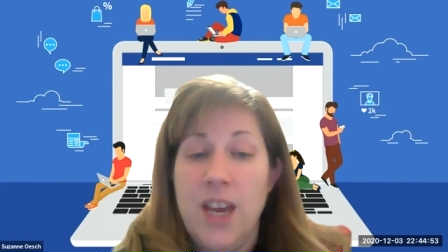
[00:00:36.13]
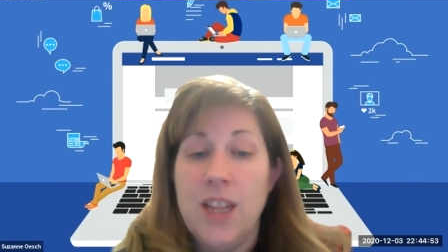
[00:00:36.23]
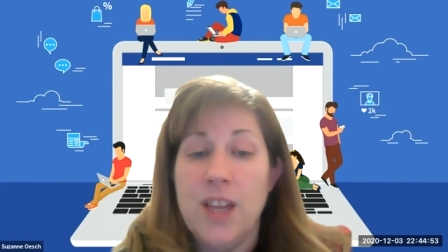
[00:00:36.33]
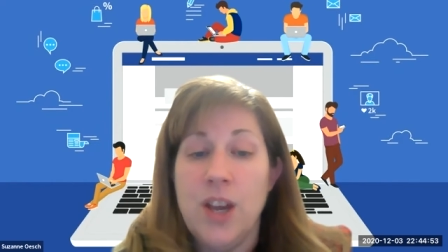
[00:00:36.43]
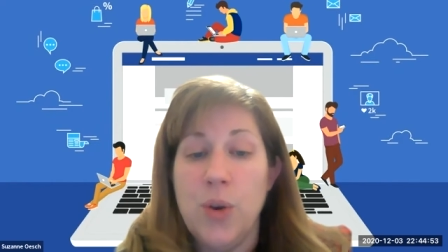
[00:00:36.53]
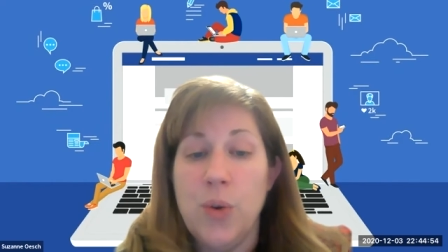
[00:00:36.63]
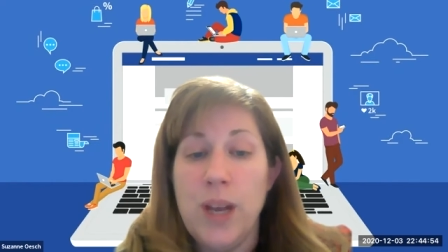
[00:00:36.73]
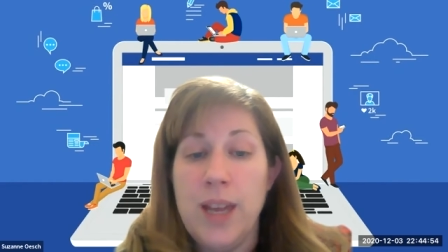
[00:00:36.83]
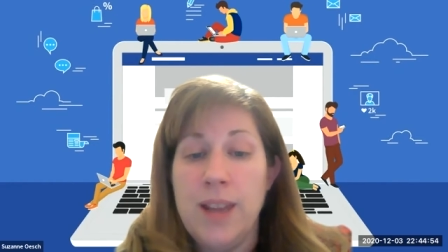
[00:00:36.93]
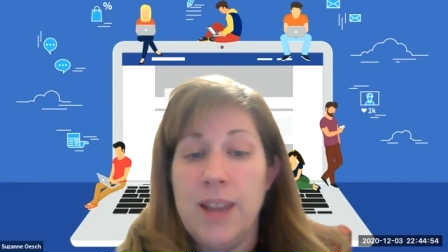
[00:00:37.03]
So
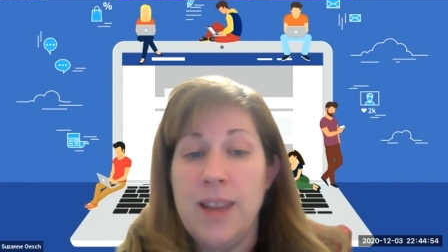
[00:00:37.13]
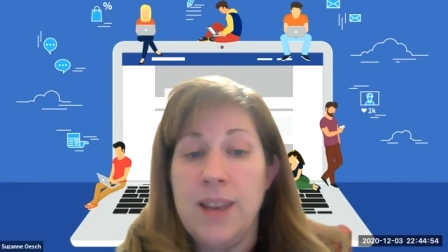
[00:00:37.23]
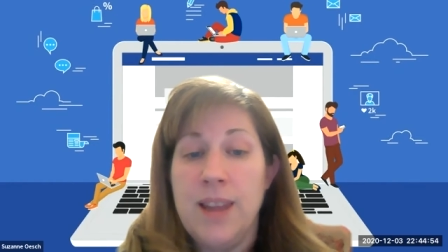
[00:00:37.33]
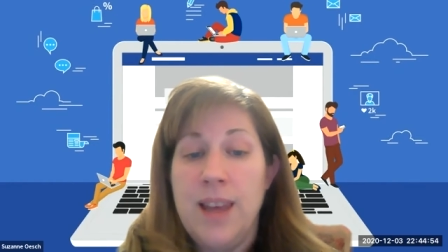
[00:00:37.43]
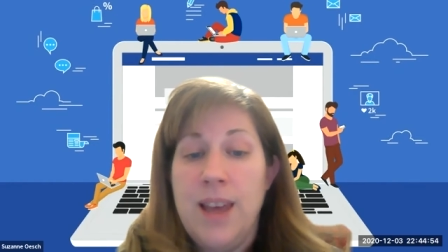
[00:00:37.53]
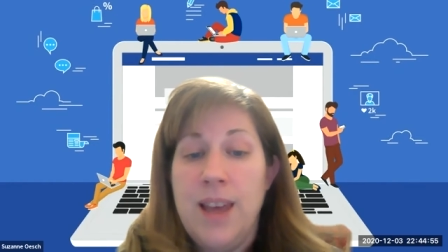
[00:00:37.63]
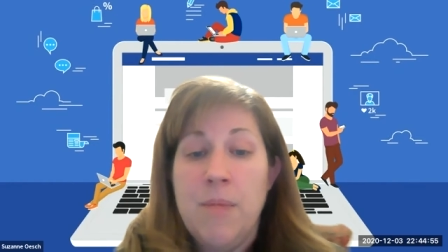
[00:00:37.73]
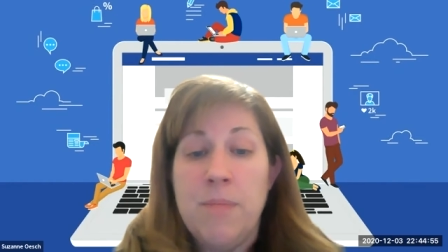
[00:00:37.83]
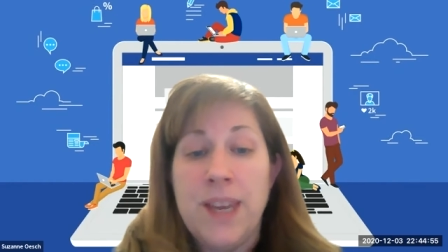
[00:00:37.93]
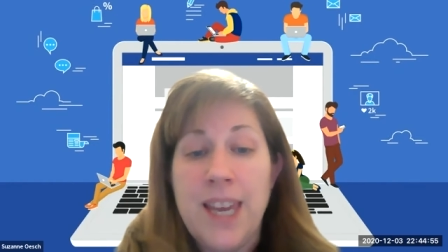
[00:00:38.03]
in
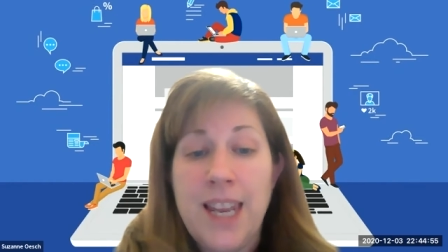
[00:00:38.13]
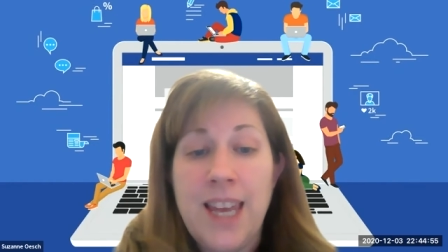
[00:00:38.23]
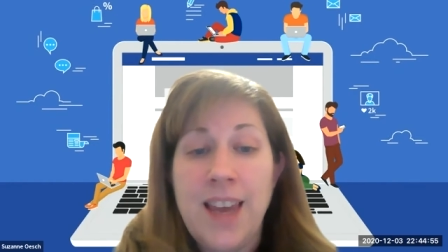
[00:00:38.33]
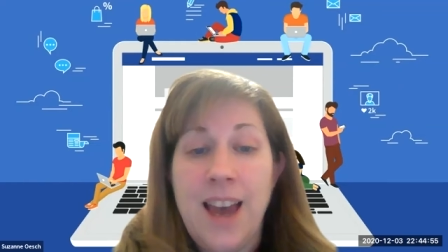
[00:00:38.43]
beginning,